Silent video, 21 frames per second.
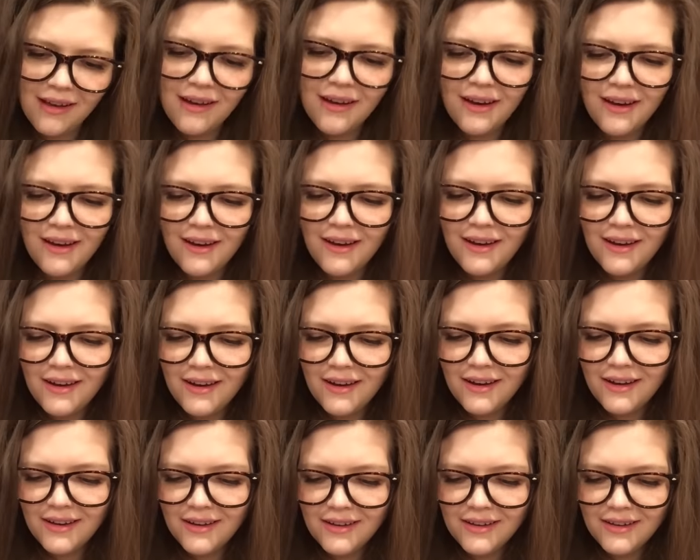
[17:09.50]

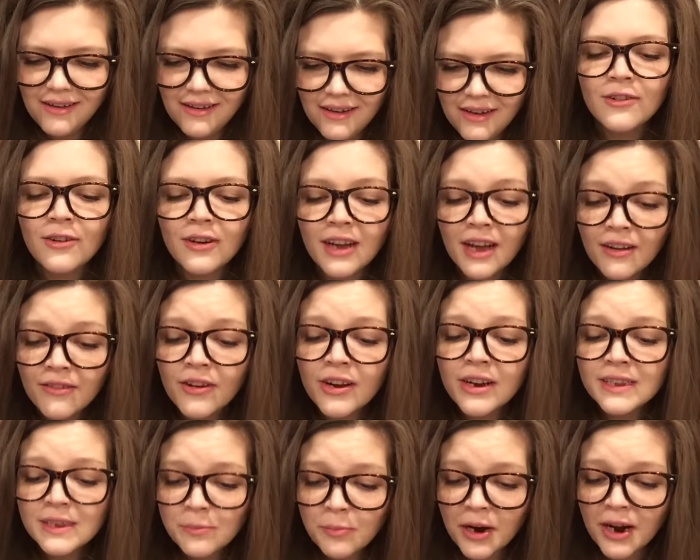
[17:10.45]
Aww.
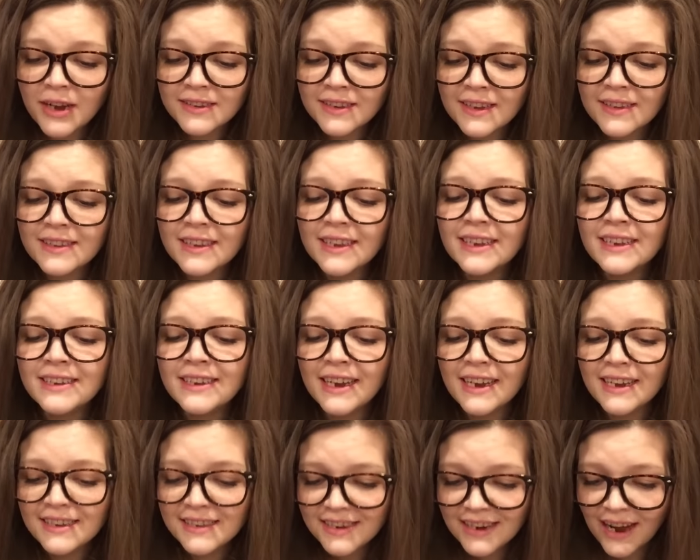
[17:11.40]
Recovery is a process. It
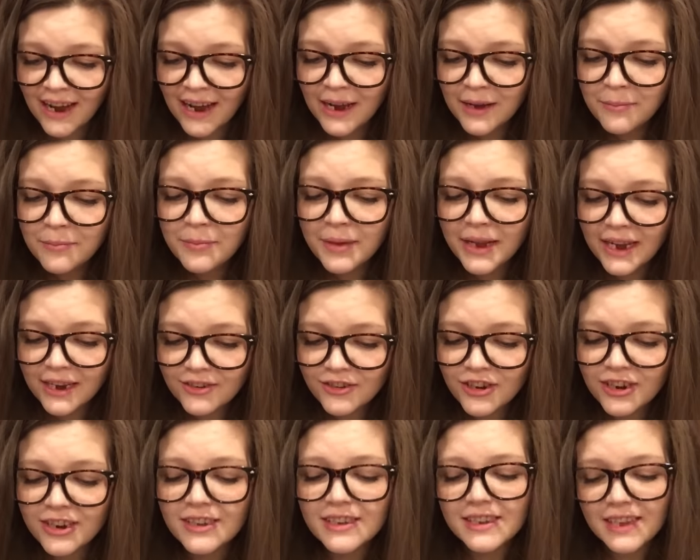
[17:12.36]
takes time,
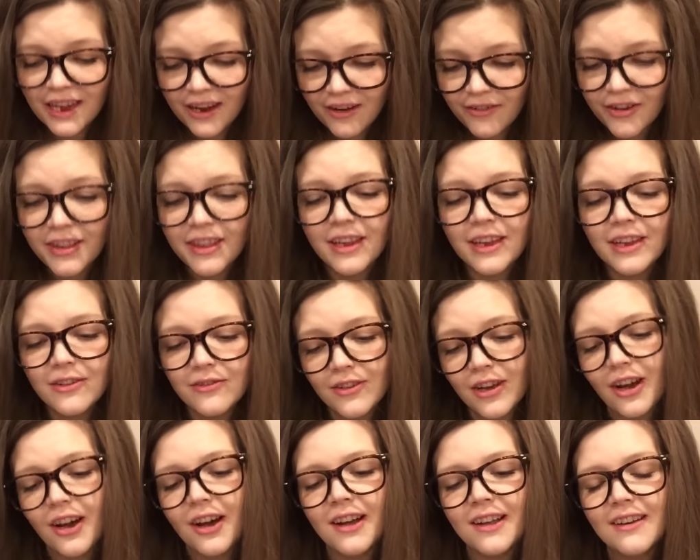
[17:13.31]
patience, everything you've
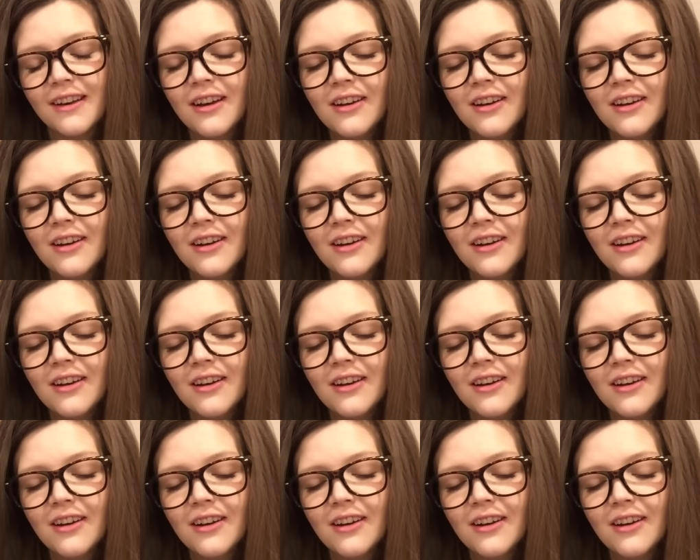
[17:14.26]
got.